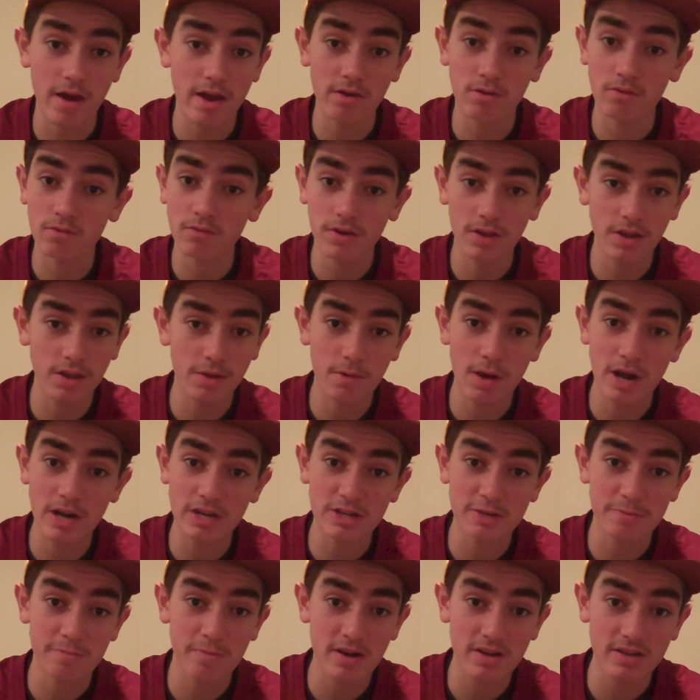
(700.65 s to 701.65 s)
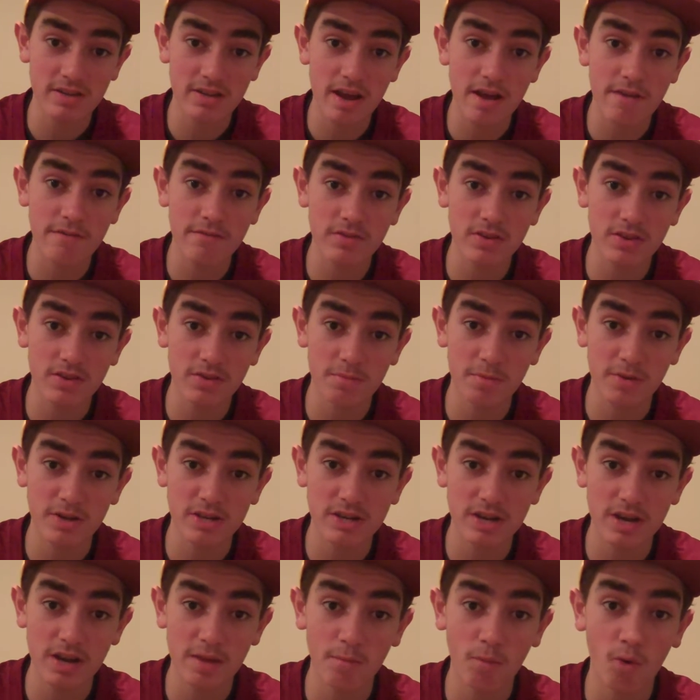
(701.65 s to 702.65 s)
I don't really watch his press conferences
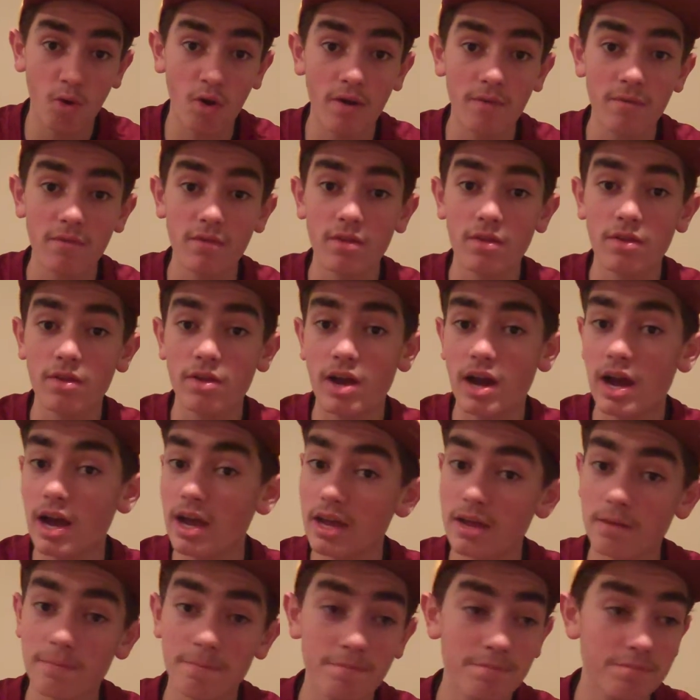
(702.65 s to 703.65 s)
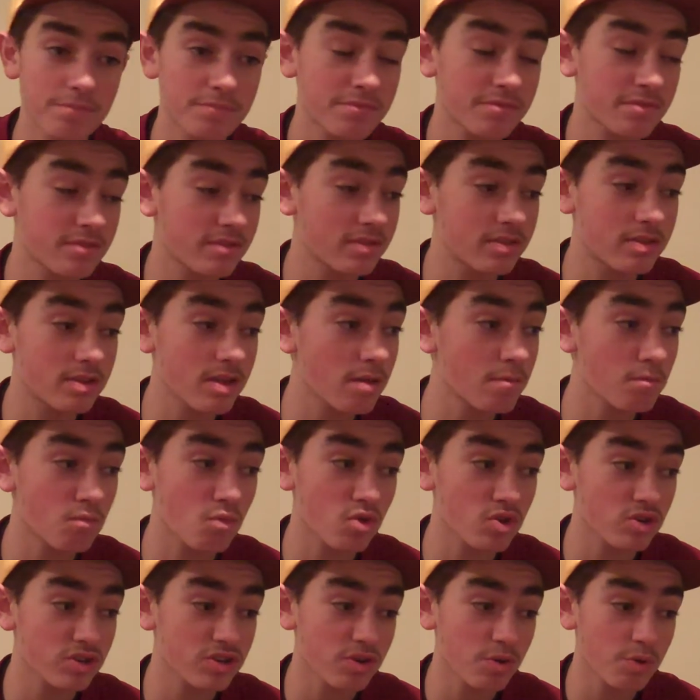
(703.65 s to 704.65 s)
much anymore. I did
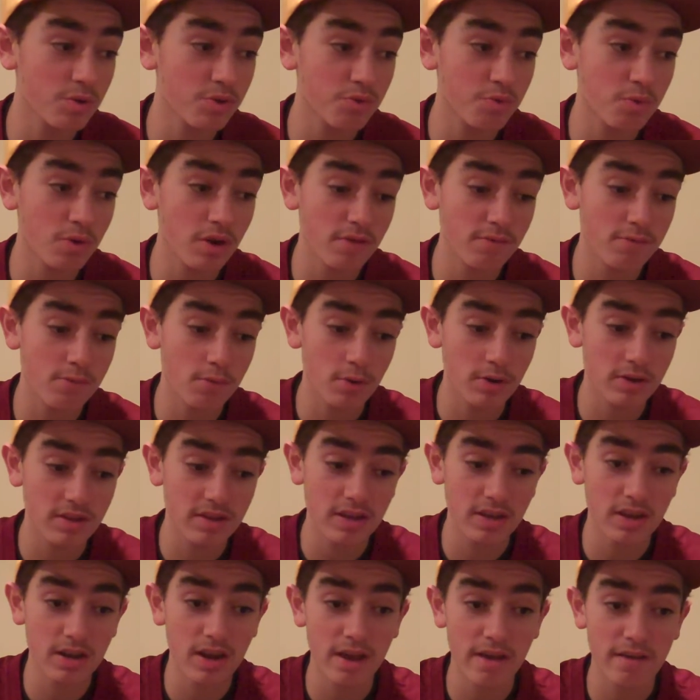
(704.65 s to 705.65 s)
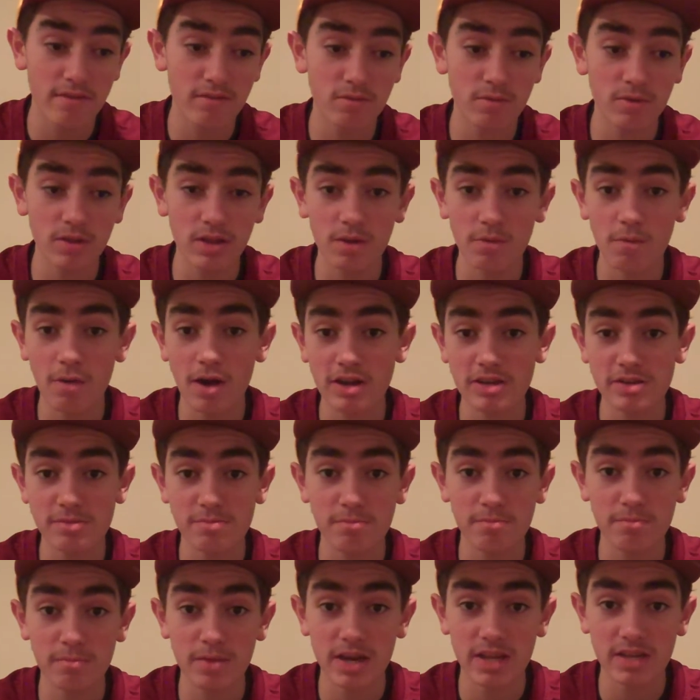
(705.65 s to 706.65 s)
more so in 2014. I haven't really
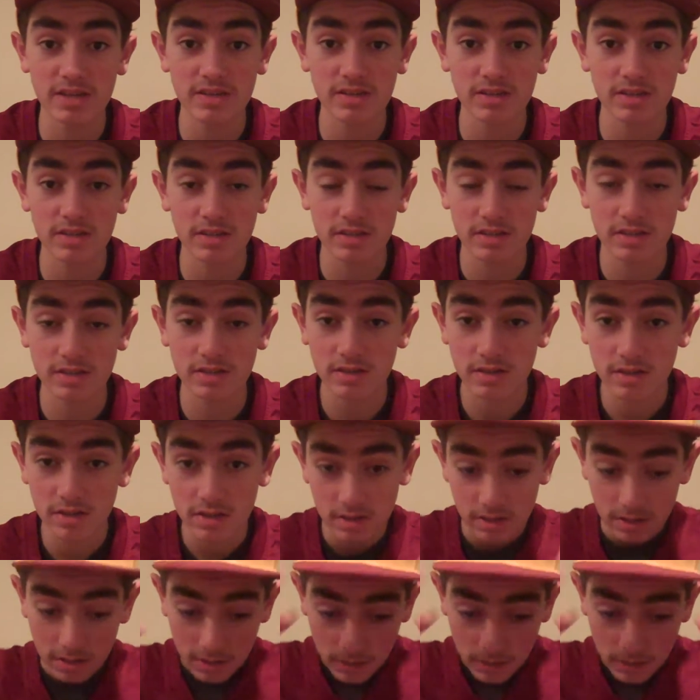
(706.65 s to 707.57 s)
watched many since.